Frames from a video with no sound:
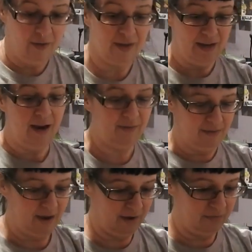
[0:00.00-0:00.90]
on the
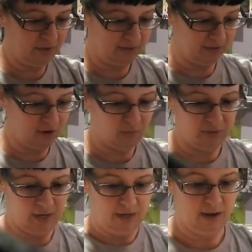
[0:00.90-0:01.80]
downside of things I don't
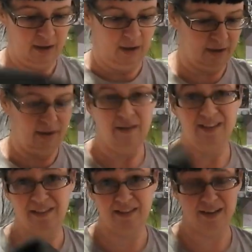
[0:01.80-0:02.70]
like,
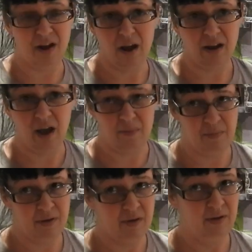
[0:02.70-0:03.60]
this did not come
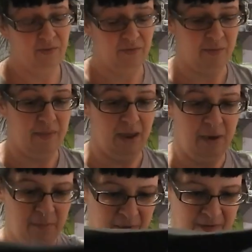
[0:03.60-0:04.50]
from that.
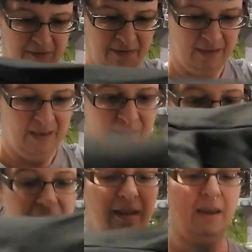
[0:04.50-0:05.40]

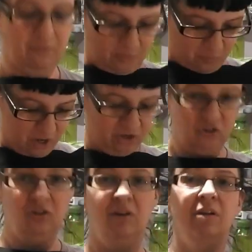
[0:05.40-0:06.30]
This came from
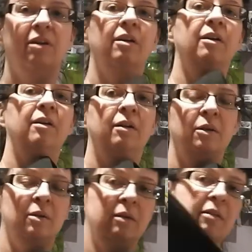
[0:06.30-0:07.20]
Wish.
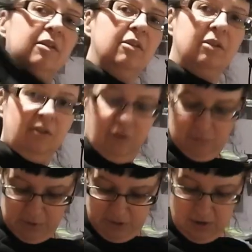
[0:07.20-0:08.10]
This looked
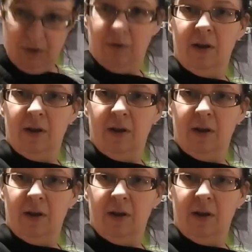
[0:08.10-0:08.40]
super cute.